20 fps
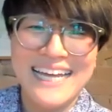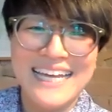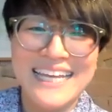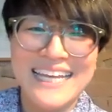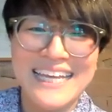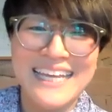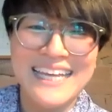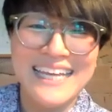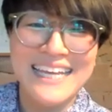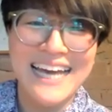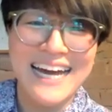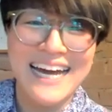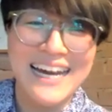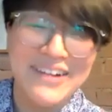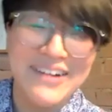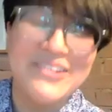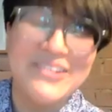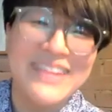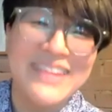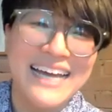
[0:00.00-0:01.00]
Yeah. Like,
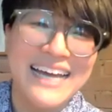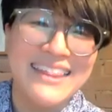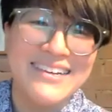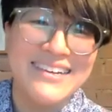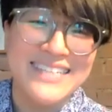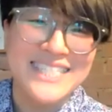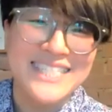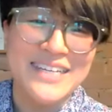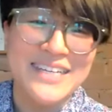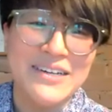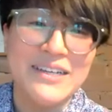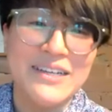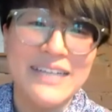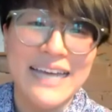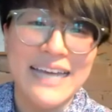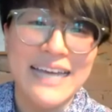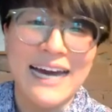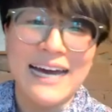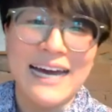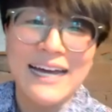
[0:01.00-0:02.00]
oh, that looks good. Yeah.